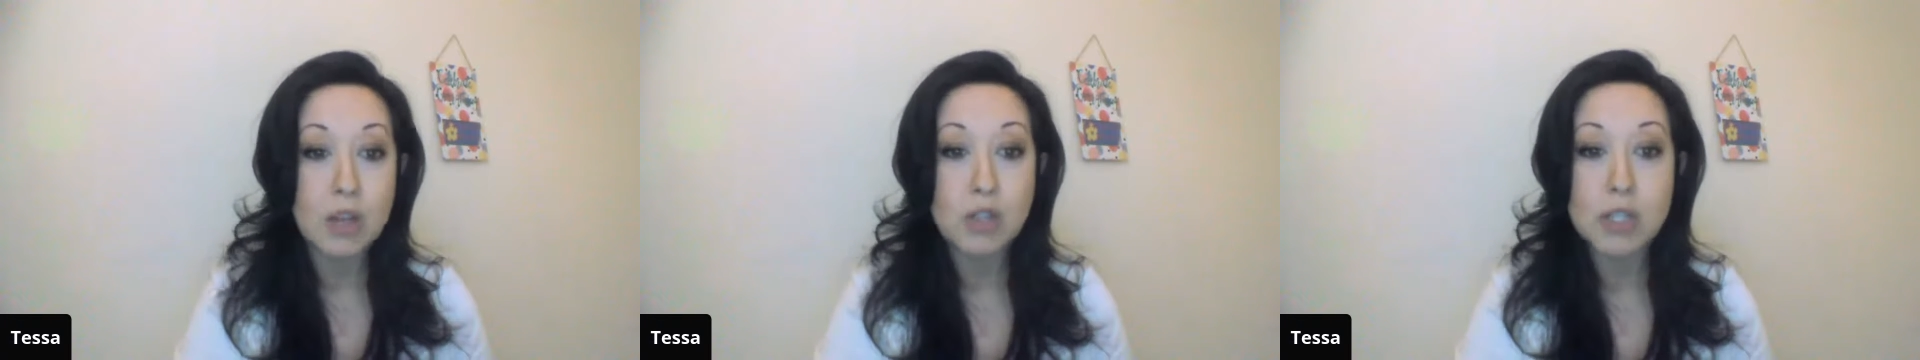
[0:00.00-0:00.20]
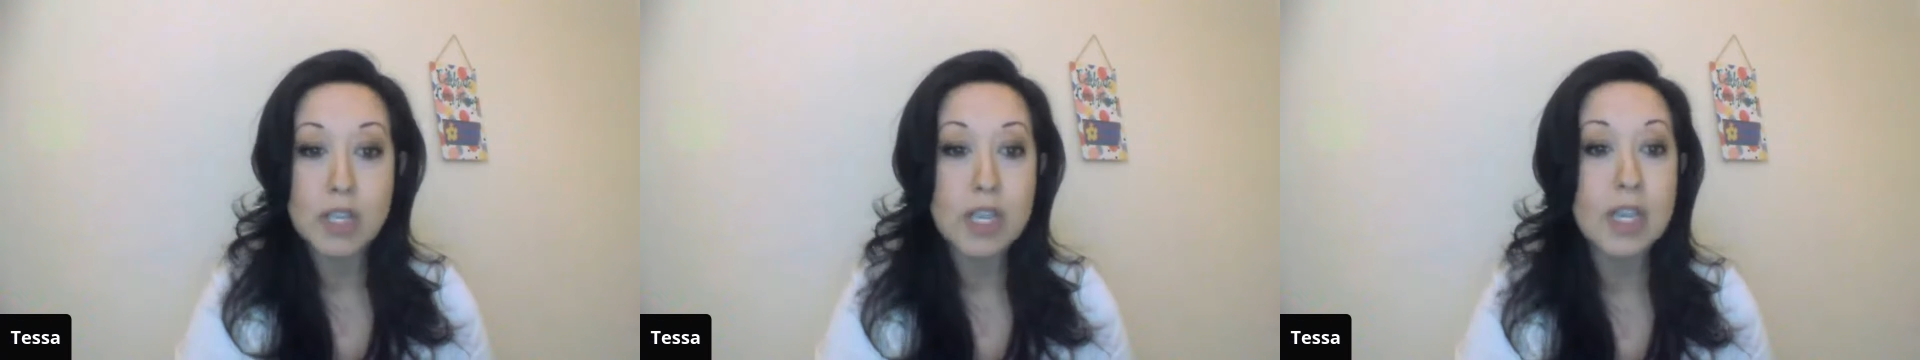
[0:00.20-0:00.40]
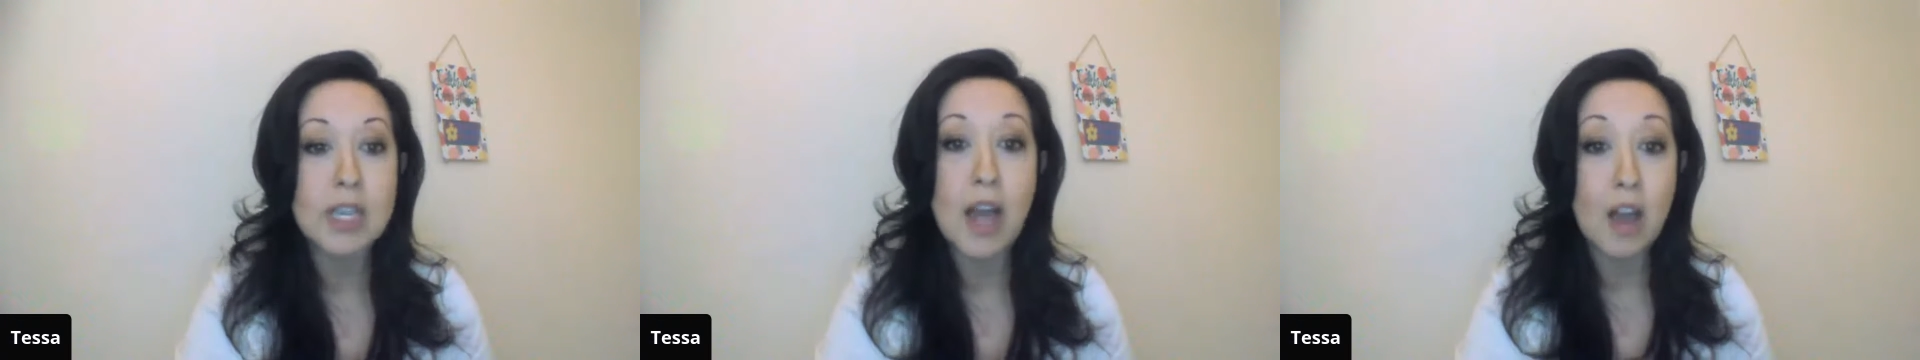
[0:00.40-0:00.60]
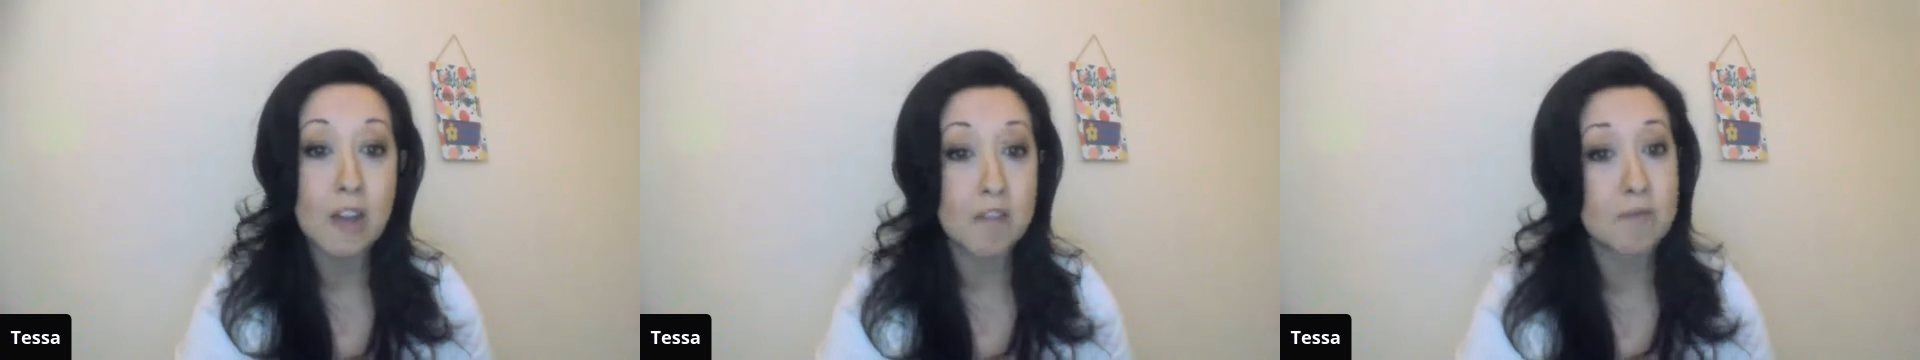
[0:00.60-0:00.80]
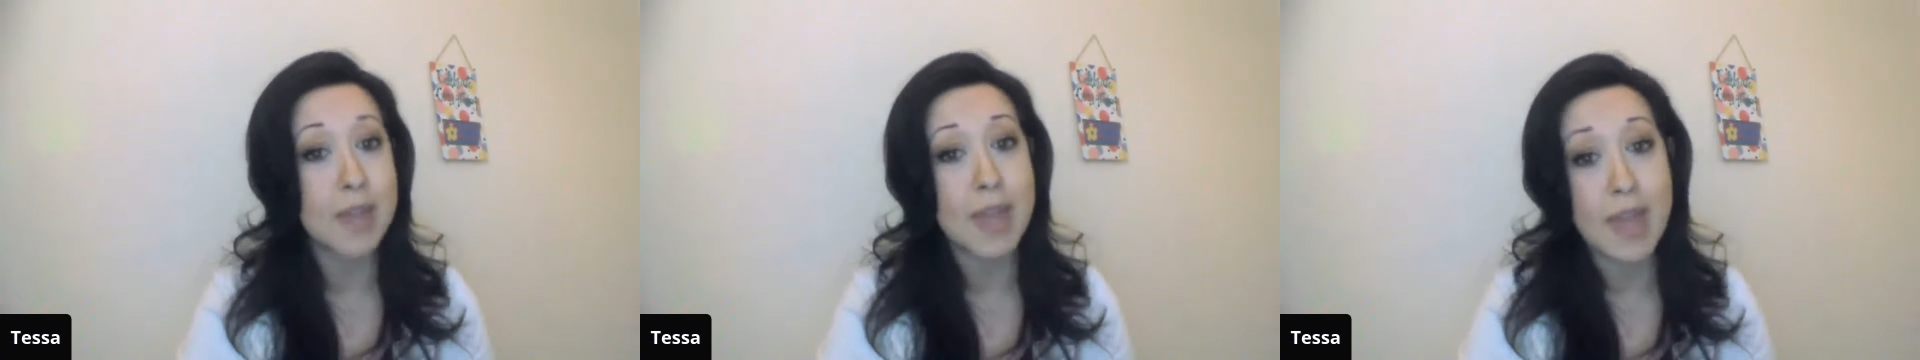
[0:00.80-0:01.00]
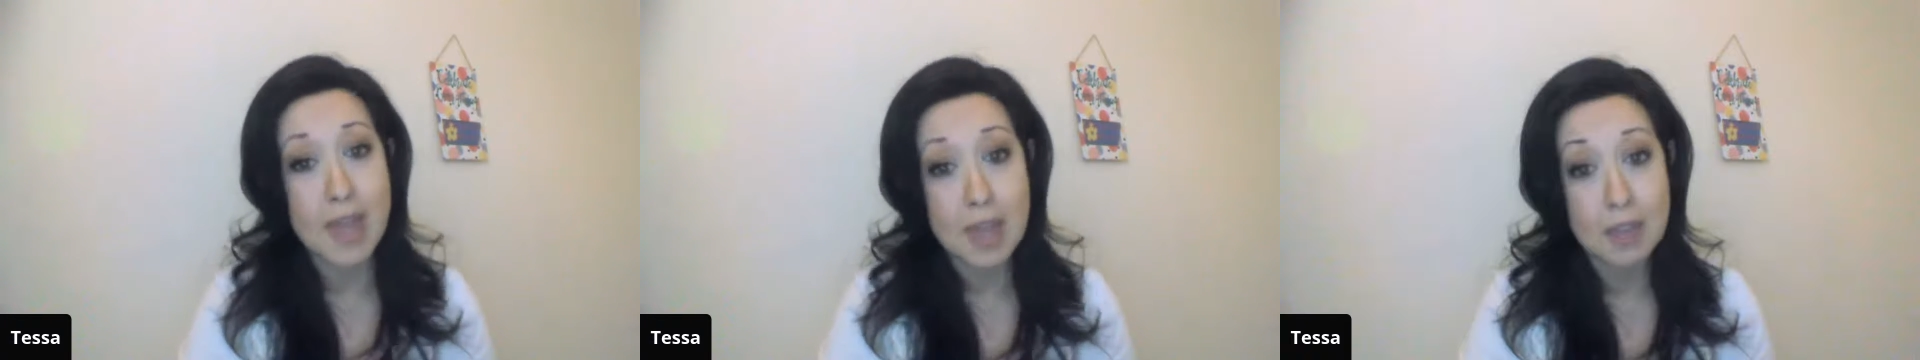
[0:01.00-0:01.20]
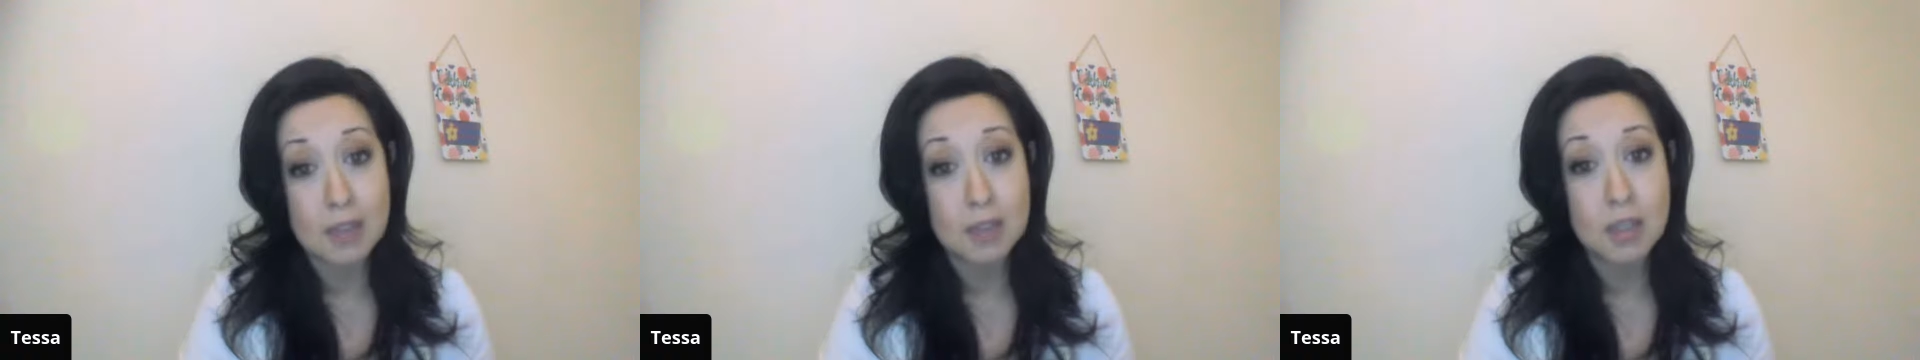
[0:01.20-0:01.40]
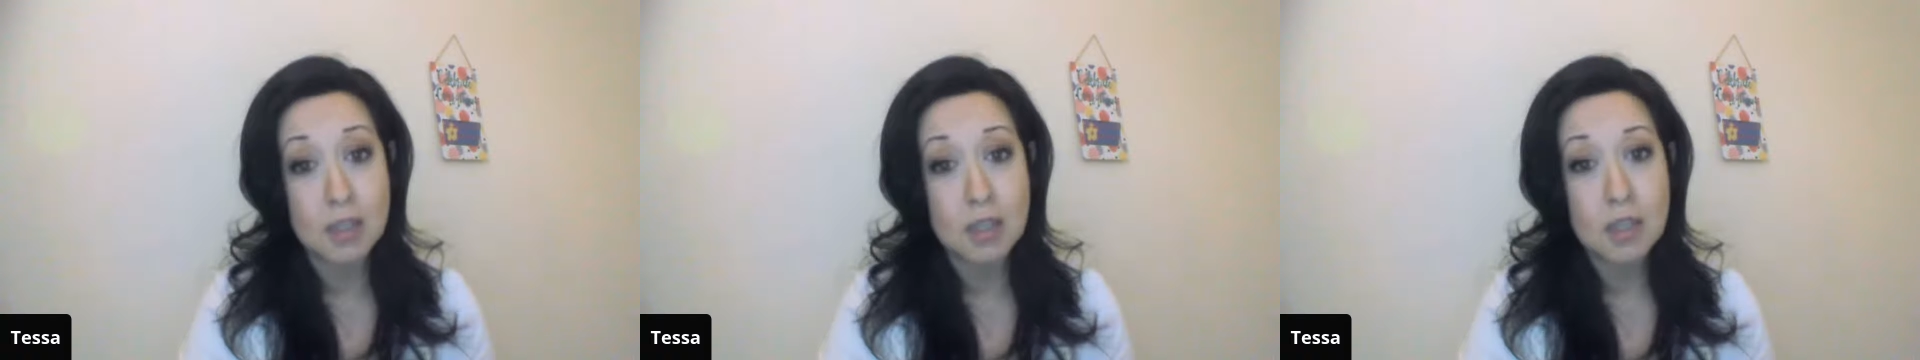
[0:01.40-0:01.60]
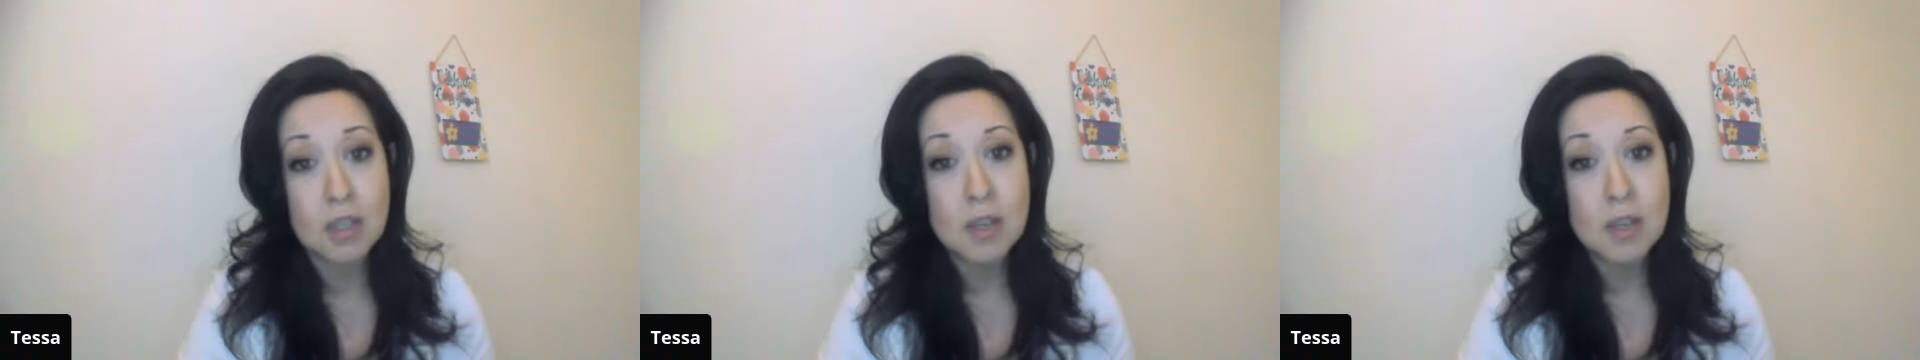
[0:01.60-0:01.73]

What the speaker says: actually eat out of my hand.